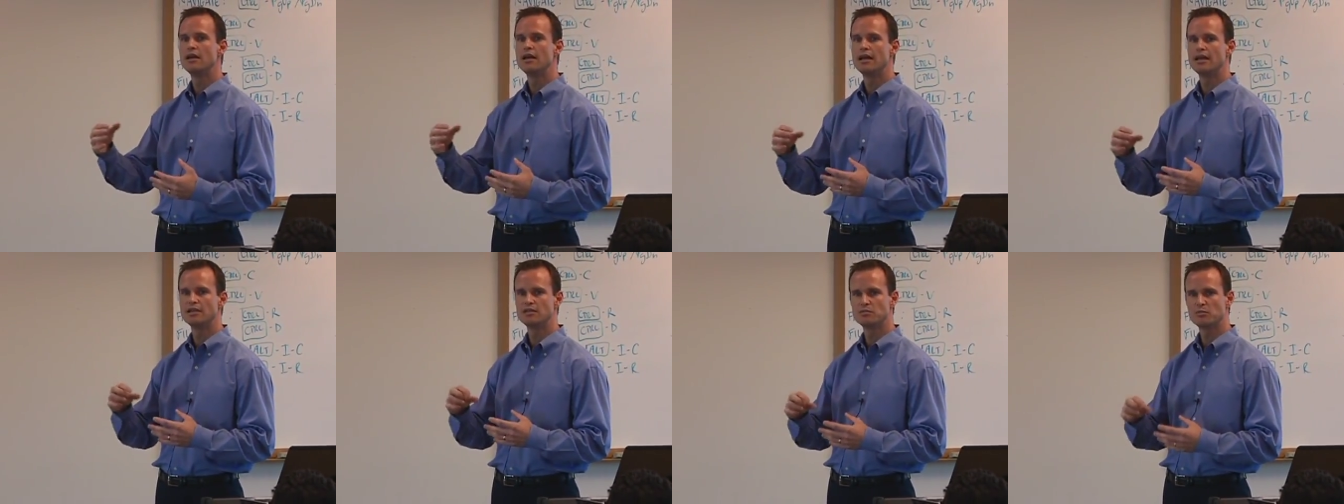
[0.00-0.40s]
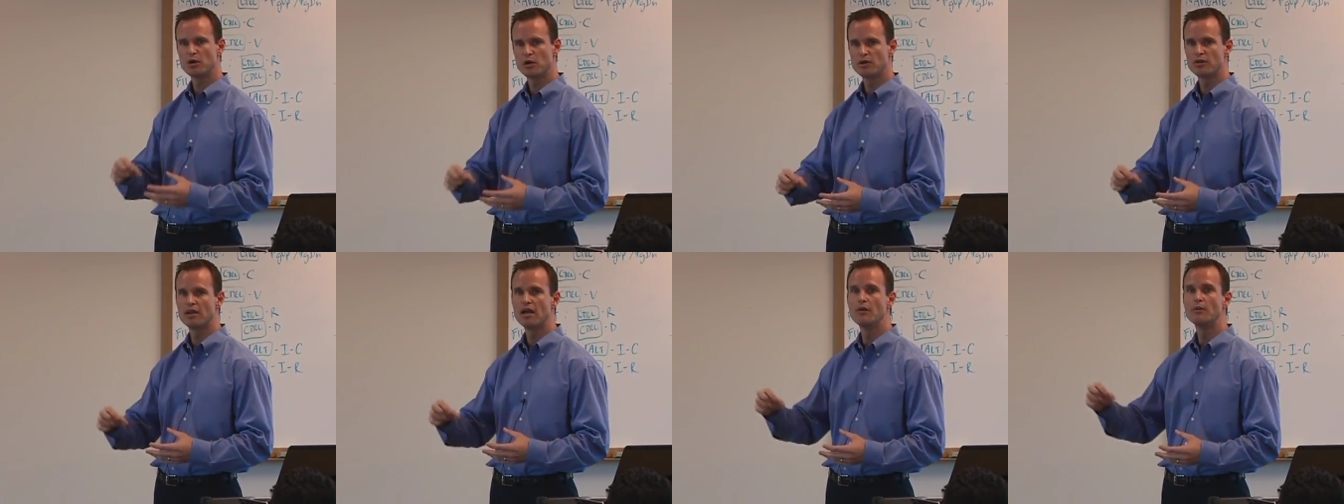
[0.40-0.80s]
and as
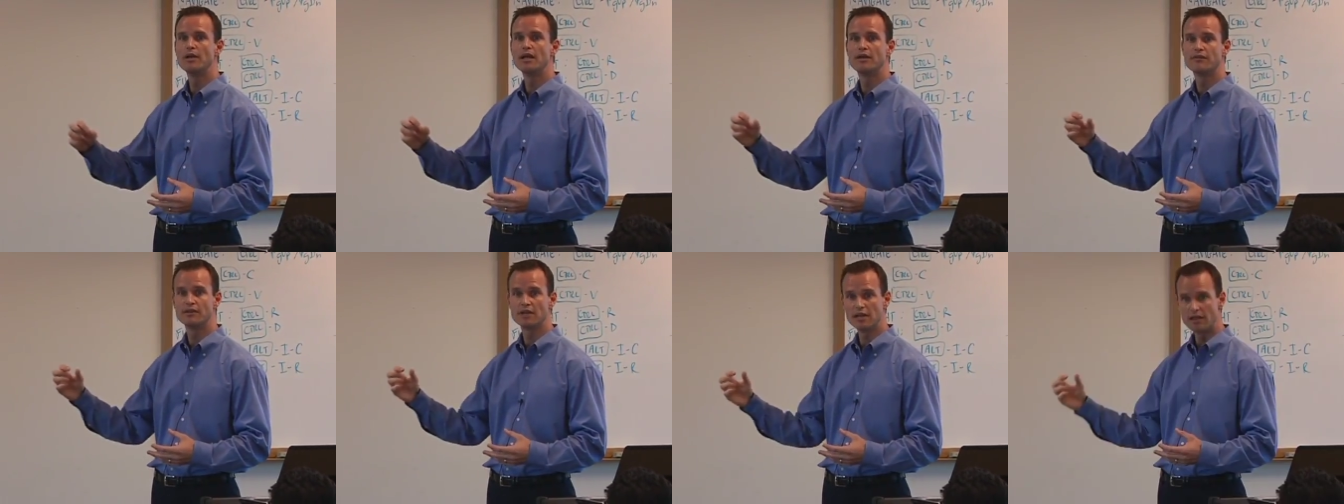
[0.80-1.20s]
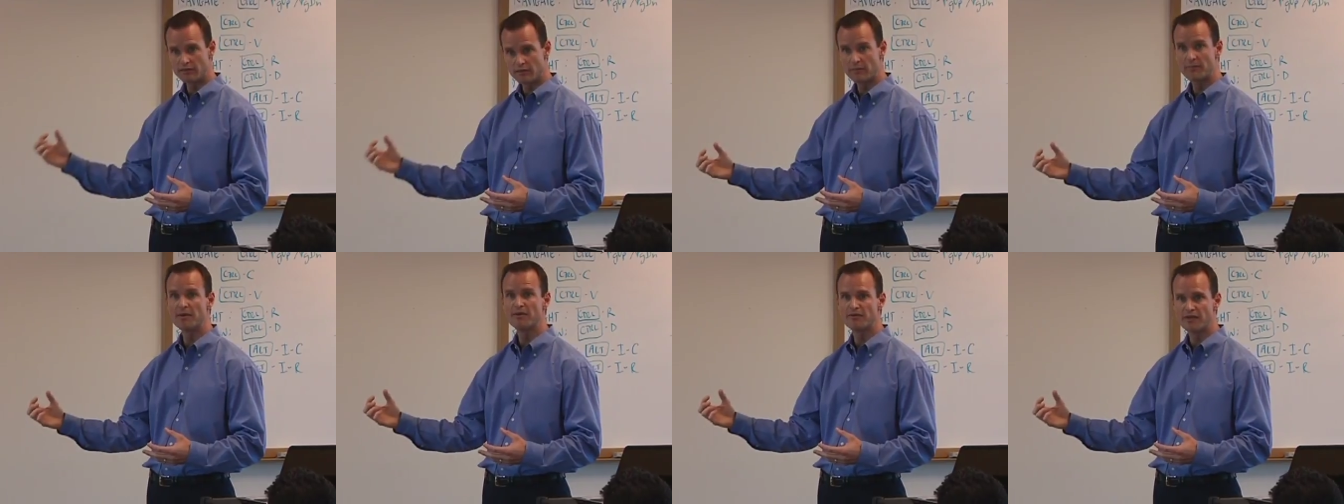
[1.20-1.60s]
part of that, we'd have to give
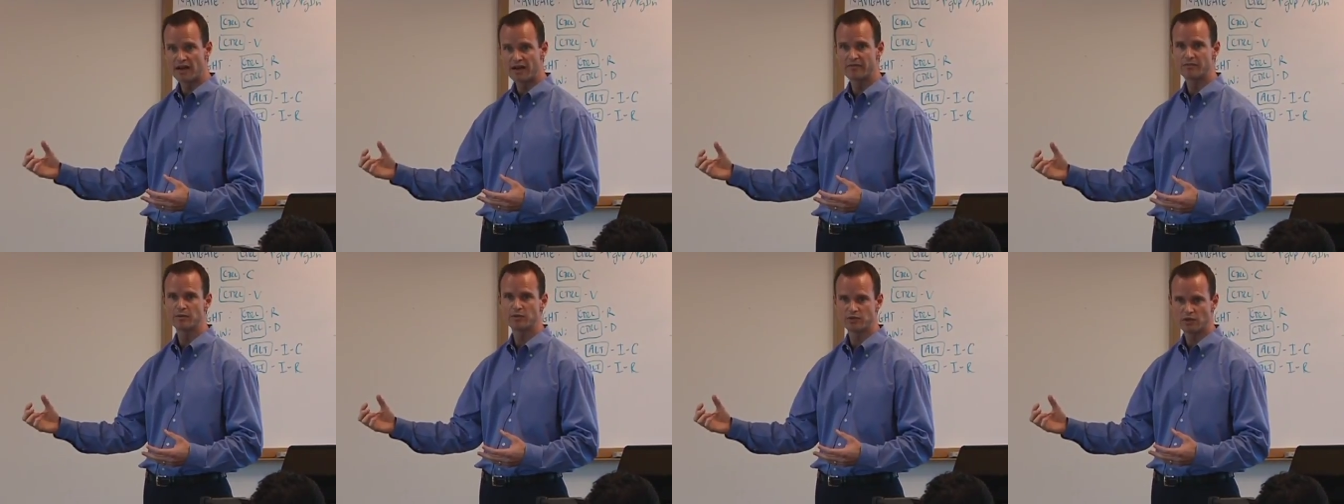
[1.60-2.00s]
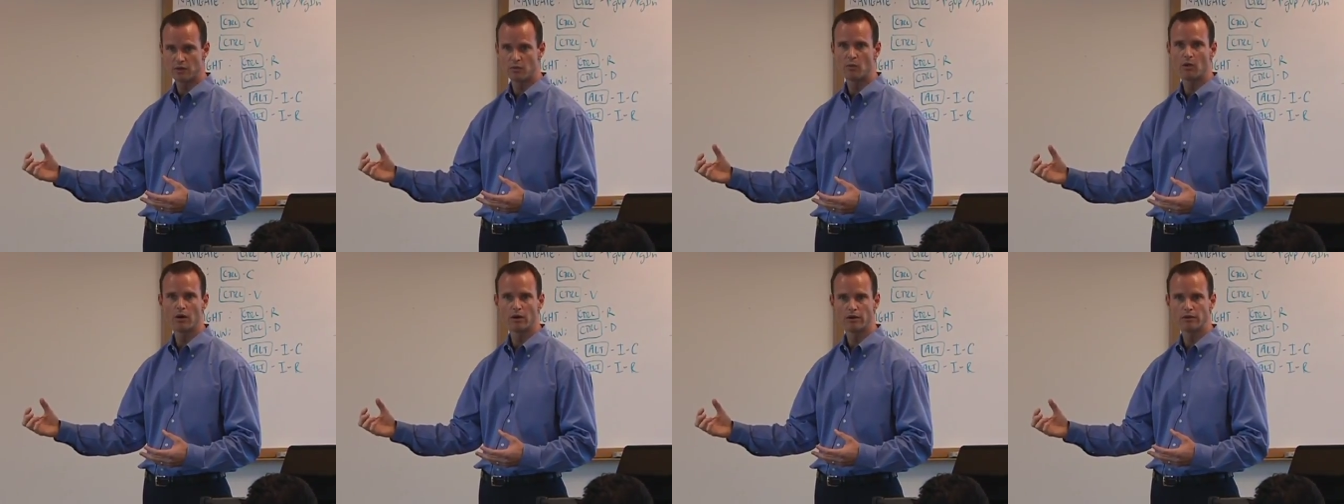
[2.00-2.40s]
up a 5%
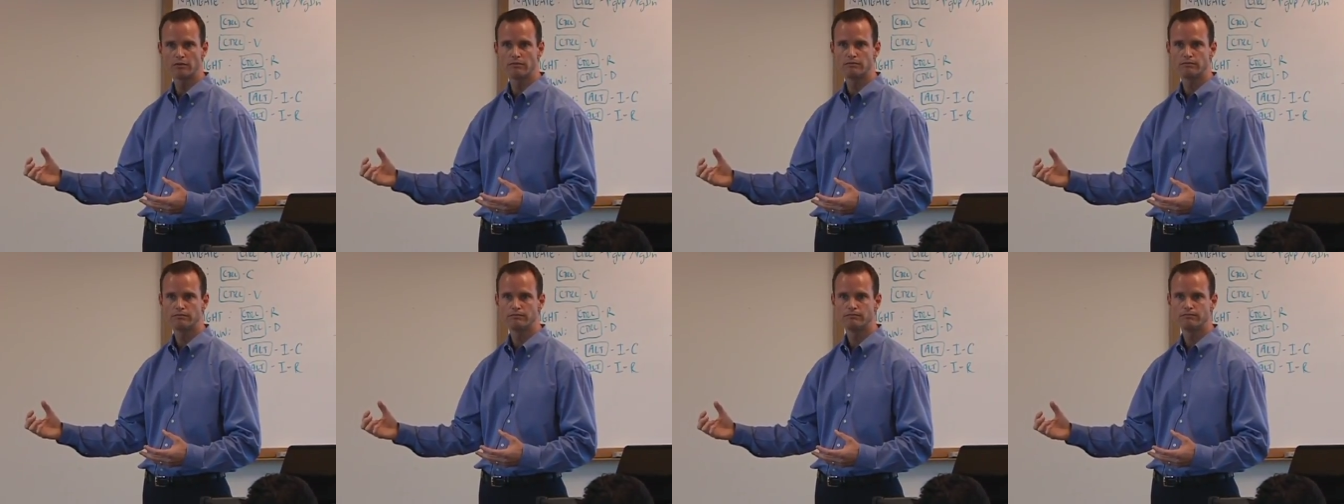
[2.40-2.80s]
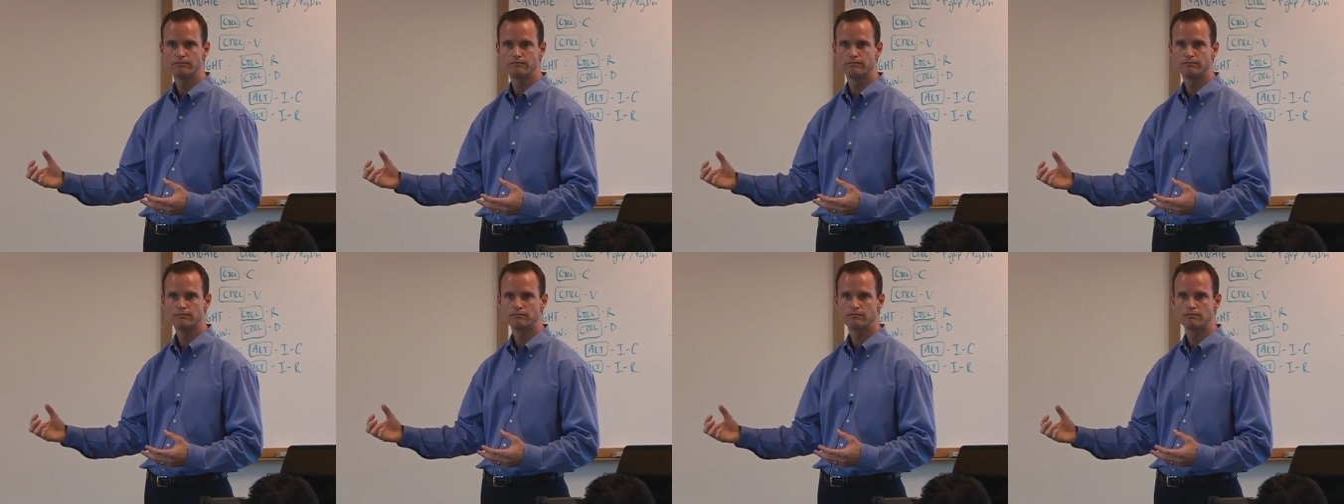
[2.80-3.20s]
warrant.
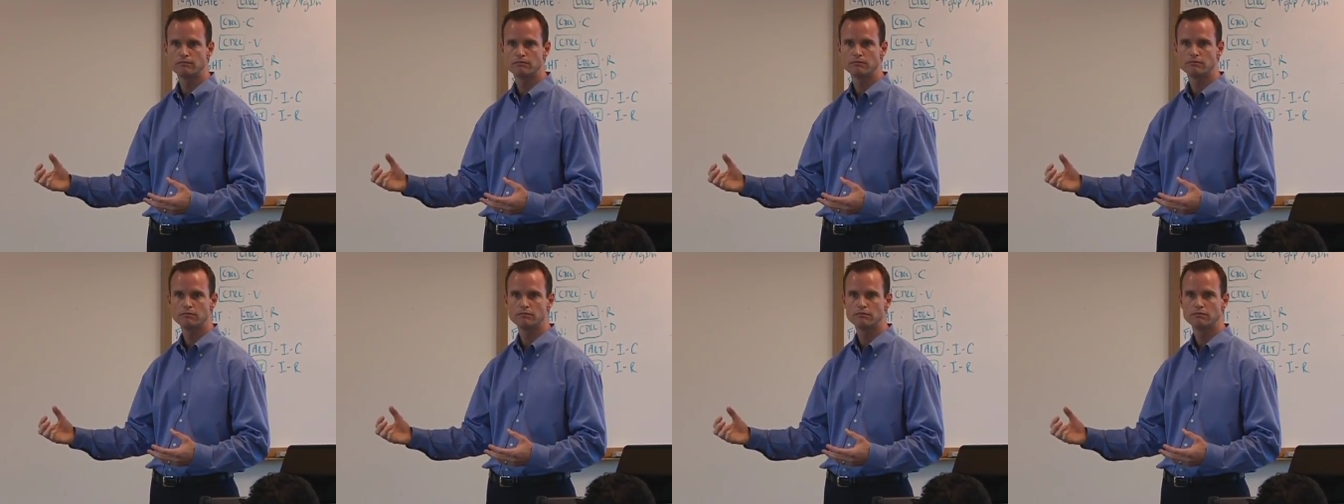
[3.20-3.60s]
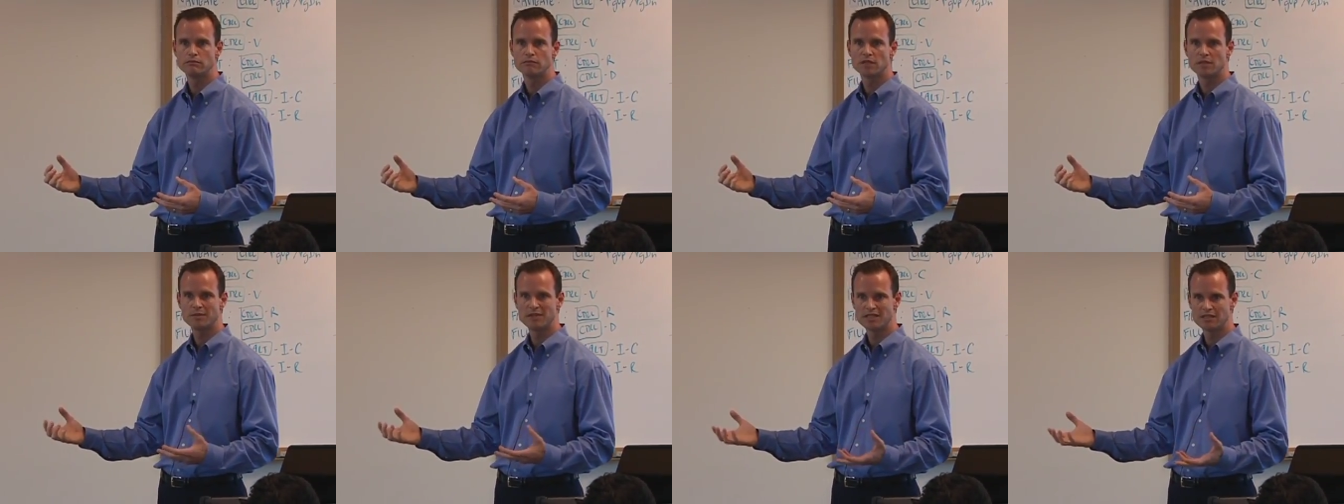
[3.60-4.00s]

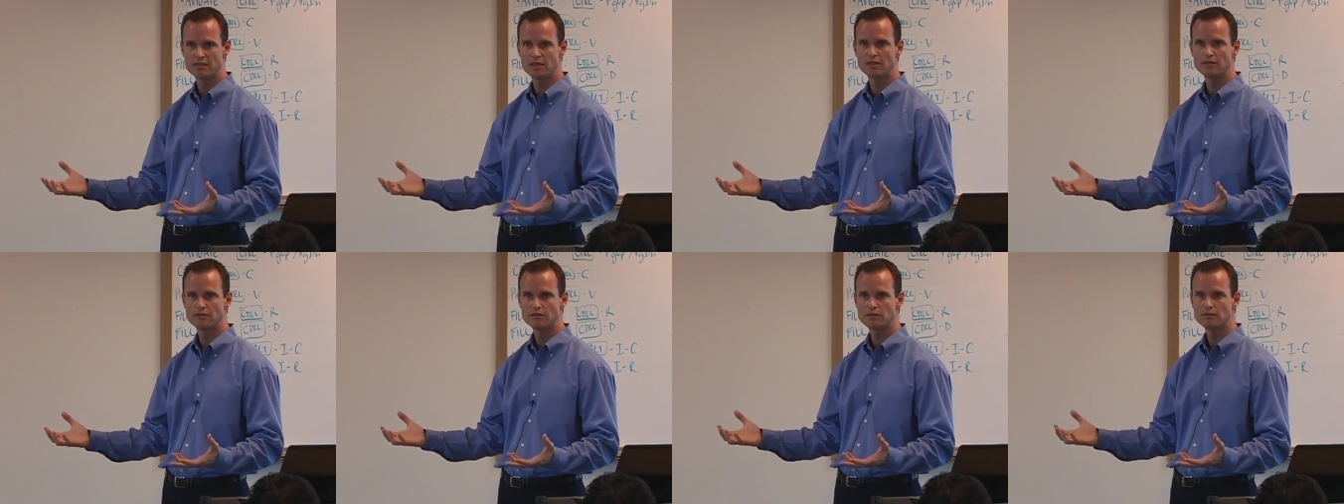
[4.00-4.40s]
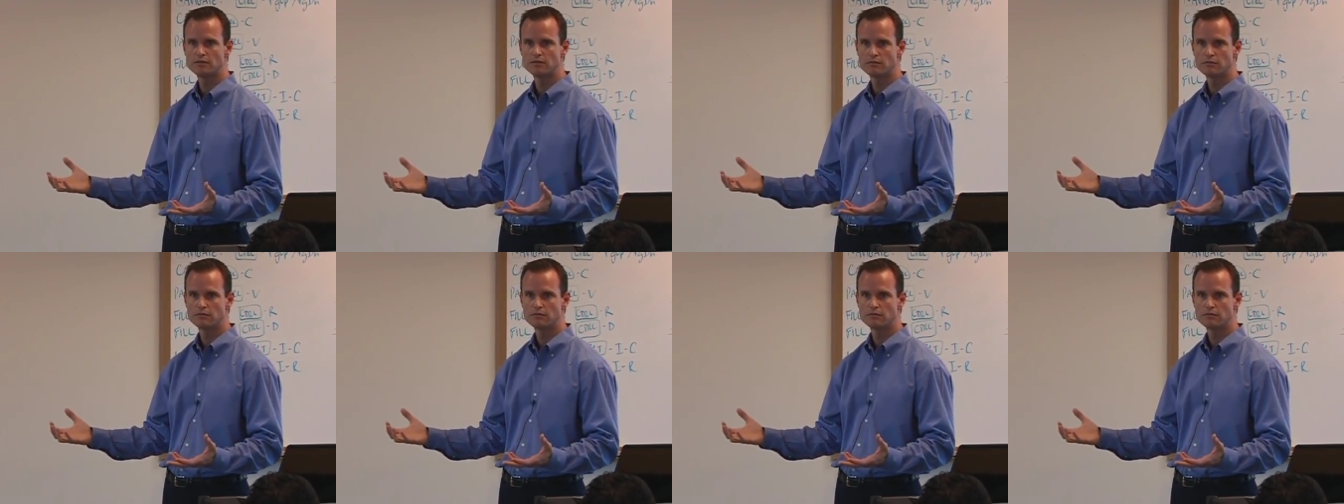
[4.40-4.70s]
Does that make sense?